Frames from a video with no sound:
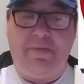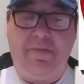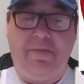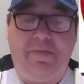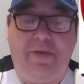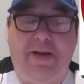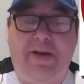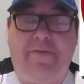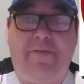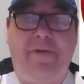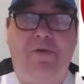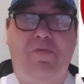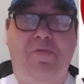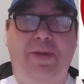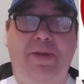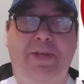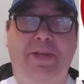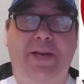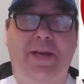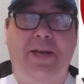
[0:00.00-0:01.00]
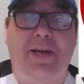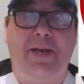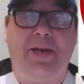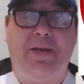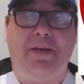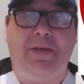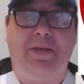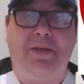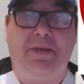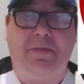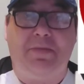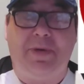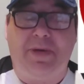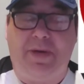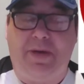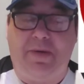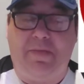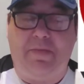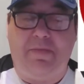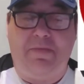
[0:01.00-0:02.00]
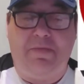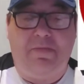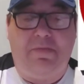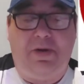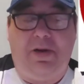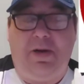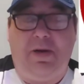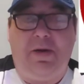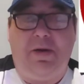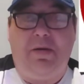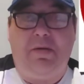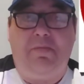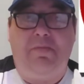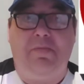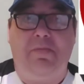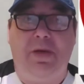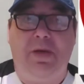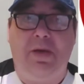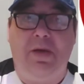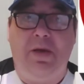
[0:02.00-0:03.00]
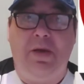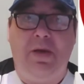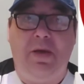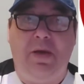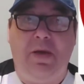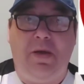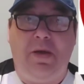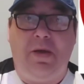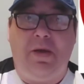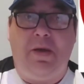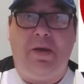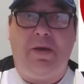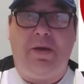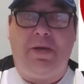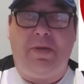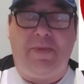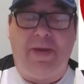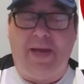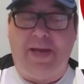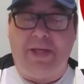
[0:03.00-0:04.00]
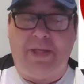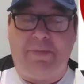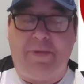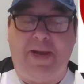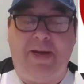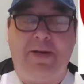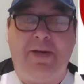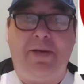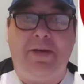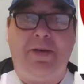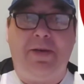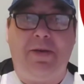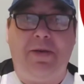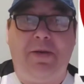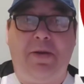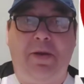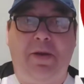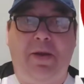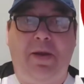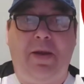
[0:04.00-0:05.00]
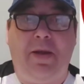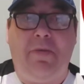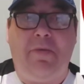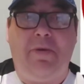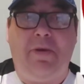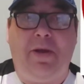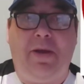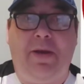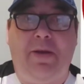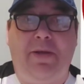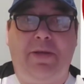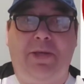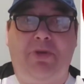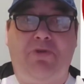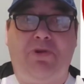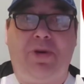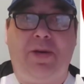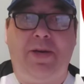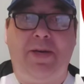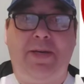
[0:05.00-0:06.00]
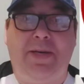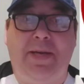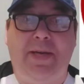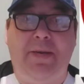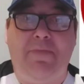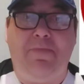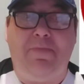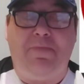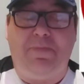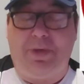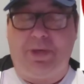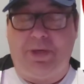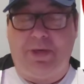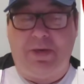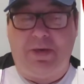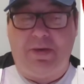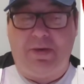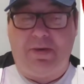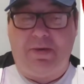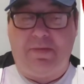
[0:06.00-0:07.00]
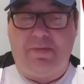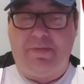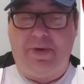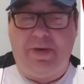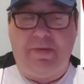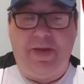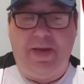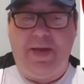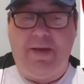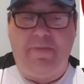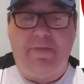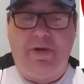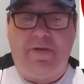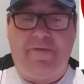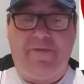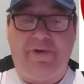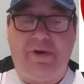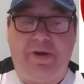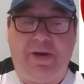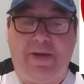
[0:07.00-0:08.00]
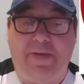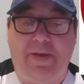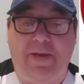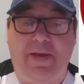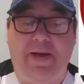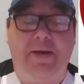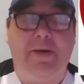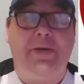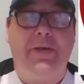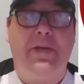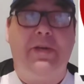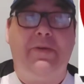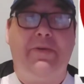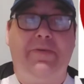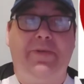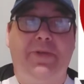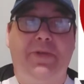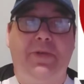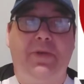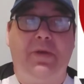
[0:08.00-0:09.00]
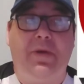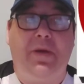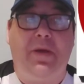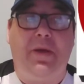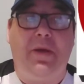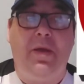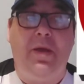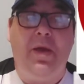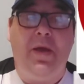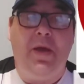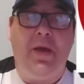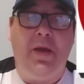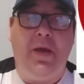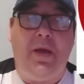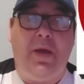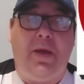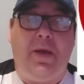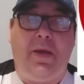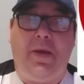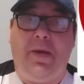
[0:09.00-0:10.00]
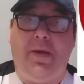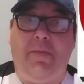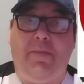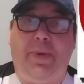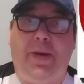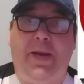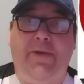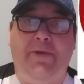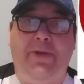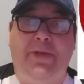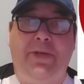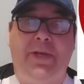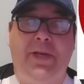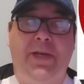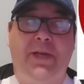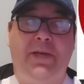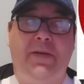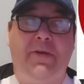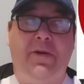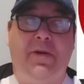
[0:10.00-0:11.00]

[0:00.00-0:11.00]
had a few mistakes, but it's to be expected in a struggling team. So, but yeah, overall, I think he deserves player at season